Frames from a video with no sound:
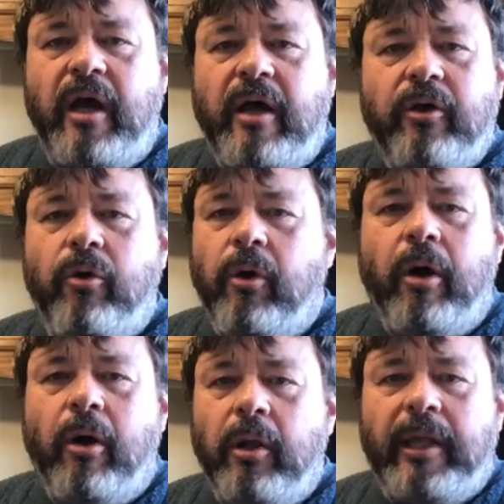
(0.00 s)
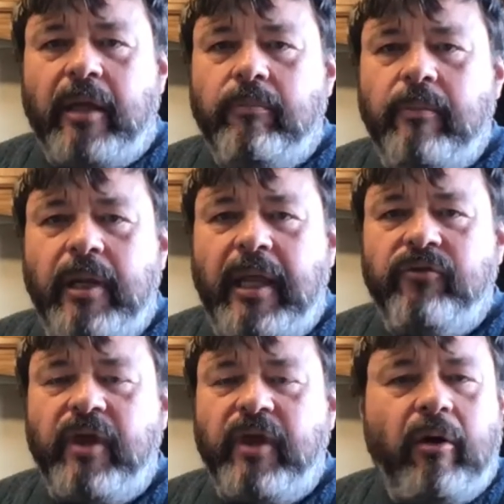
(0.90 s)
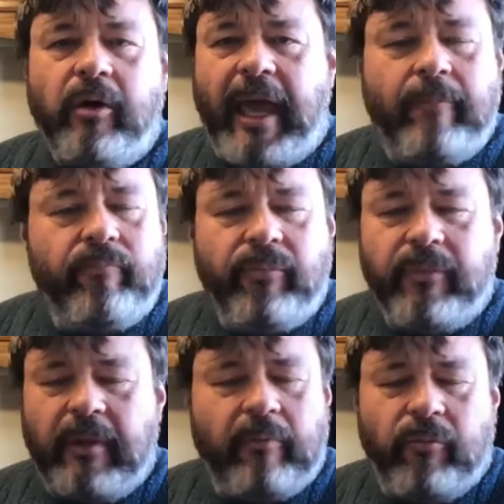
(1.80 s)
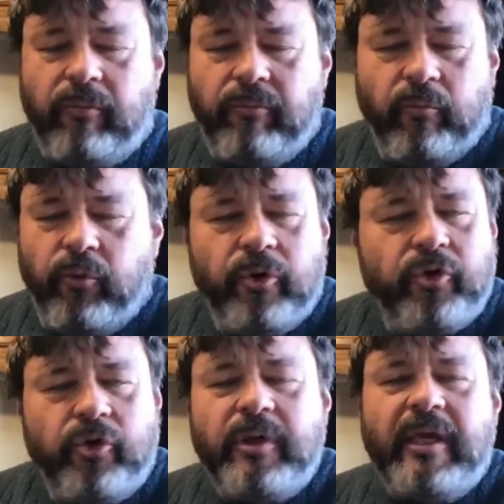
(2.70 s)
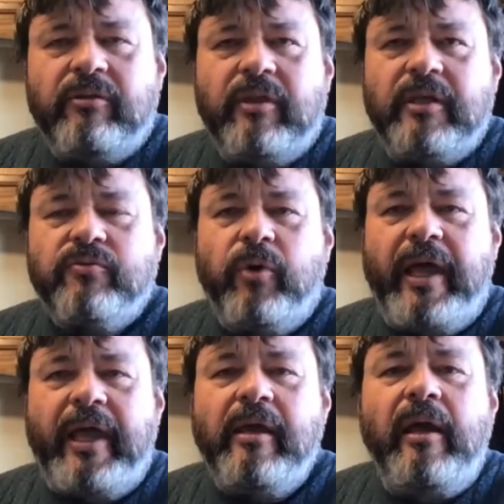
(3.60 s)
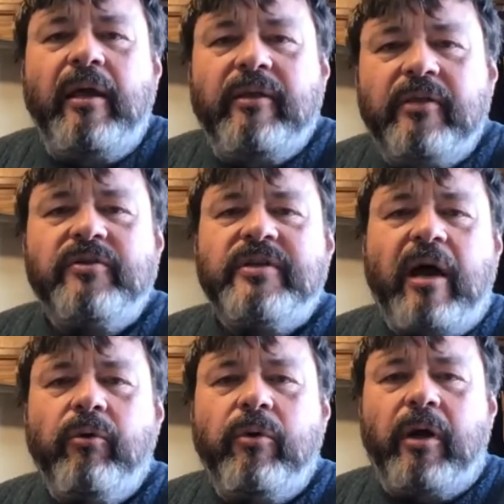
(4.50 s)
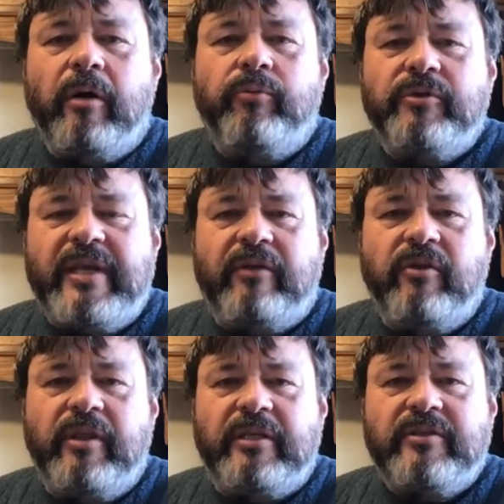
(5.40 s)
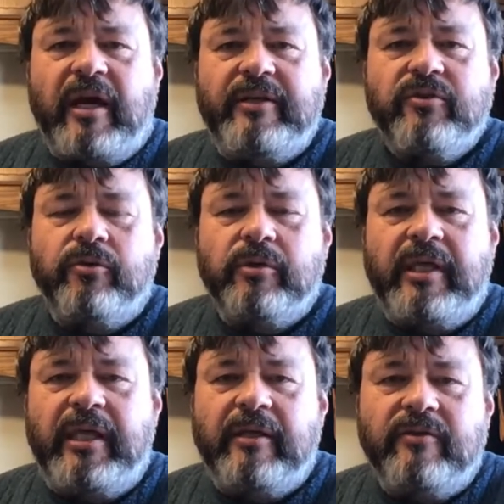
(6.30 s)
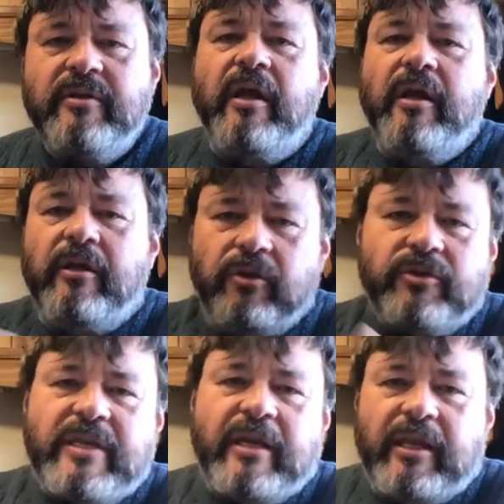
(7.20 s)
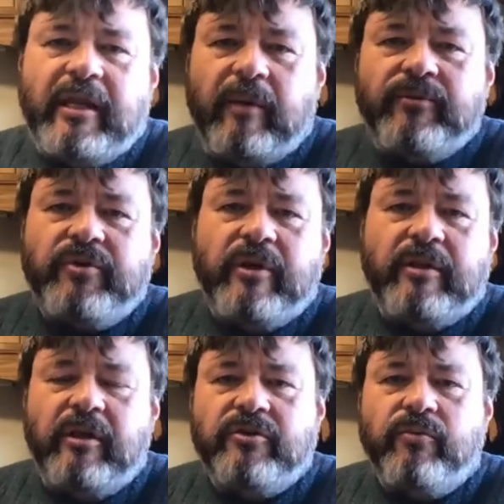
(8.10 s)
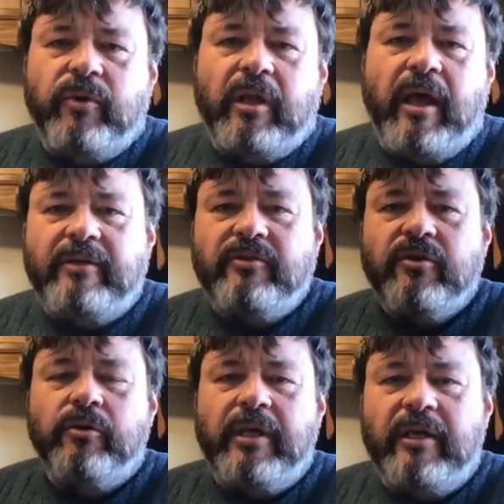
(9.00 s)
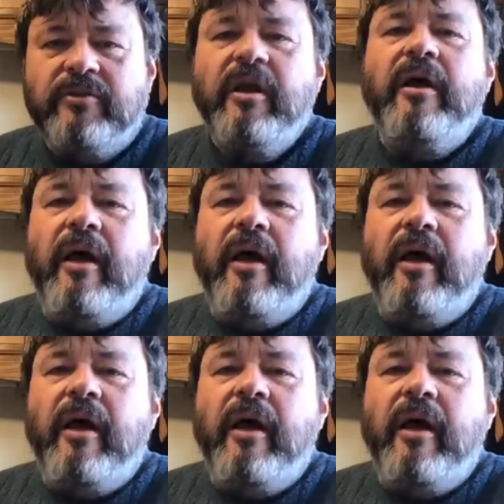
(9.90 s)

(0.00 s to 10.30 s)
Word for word: got to go all in and say okay yeah we're doing it this way. This is how we want to present to these high school kids. You're setting it up so that there's real high school kids.